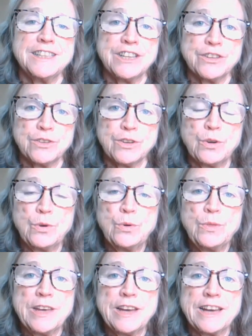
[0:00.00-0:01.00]

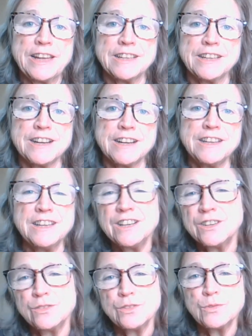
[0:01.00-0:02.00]
tarot that kind of
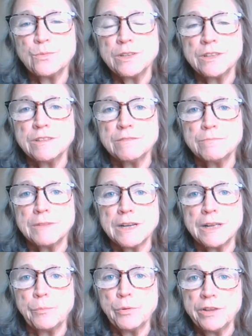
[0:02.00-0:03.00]
goes with
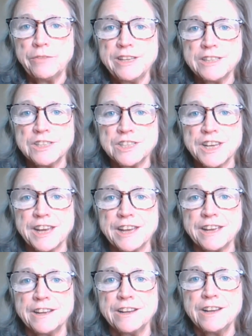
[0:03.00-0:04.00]
my previous
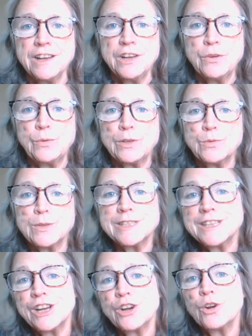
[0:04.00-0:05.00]
tag, which
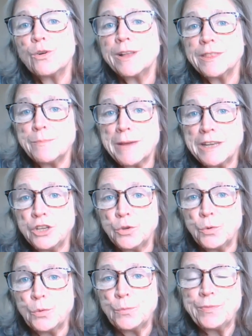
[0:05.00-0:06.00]
was tarot on the
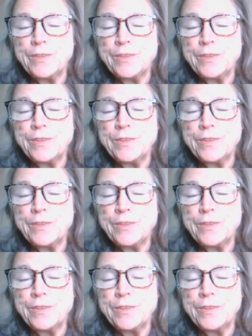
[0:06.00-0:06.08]
menu.